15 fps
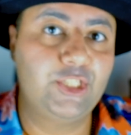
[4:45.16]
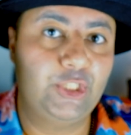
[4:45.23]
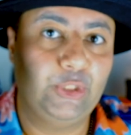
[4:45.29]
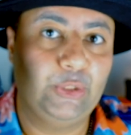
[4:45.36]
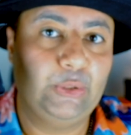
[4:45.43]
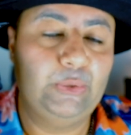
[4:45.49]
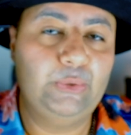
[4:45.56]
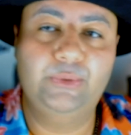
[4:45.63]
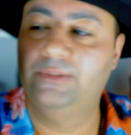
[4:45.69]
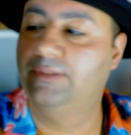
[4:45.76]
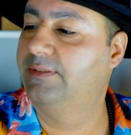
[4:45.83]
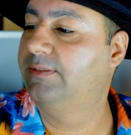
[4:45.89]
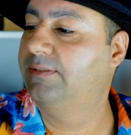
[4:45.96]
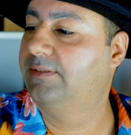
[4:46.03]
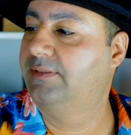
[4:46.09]
to
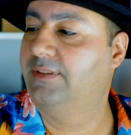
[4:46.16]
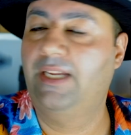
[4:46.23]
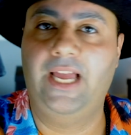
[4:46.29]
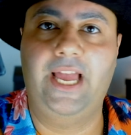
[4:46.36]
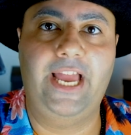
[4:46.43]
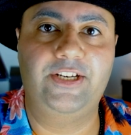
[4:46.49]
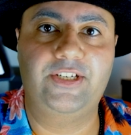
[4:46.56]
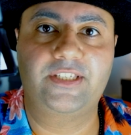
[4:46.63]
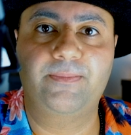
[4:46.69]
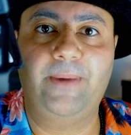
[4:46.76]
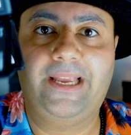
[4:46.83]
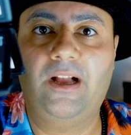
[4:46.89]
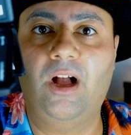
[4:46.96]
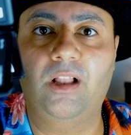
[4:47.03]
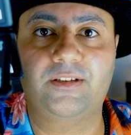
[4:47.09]
adjust
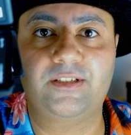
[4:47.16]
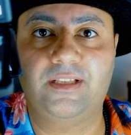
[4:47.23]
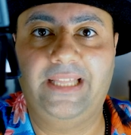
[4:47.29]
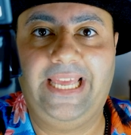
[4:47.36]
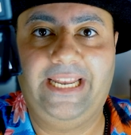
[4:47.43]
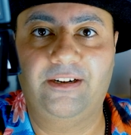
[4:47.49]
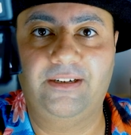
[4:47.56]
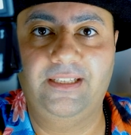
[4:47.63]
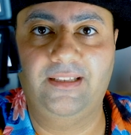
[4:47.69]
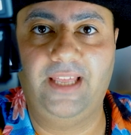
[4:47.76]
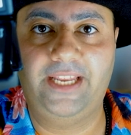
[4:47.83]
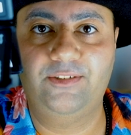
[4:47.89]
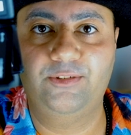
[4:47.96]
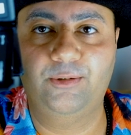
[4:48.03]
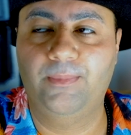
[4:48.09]
my colors later in
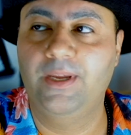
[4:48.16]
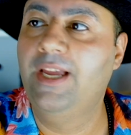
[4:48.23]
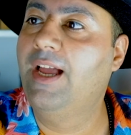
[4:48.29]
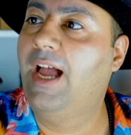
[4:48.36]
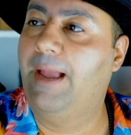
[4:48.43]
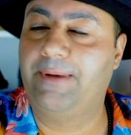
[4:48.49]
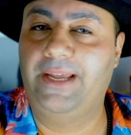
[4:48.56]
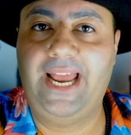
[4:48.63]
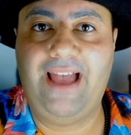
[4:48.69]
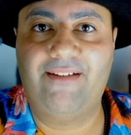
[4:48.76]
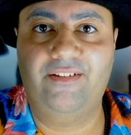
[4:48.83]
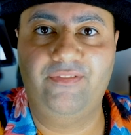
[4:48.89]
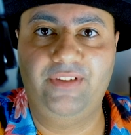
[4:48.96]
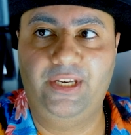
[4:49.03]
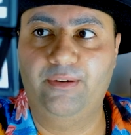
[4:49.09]
Lightroom. I'm gonna have
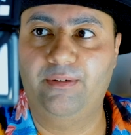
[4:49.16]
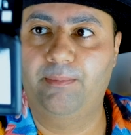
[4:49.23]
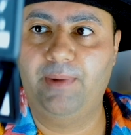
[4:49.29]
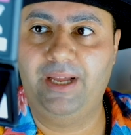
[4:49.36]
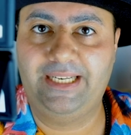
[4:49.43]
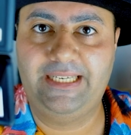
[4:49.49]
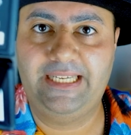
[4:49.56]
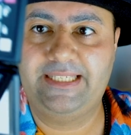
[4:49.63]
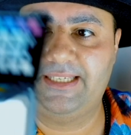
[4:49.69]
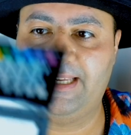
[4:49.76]
a video about this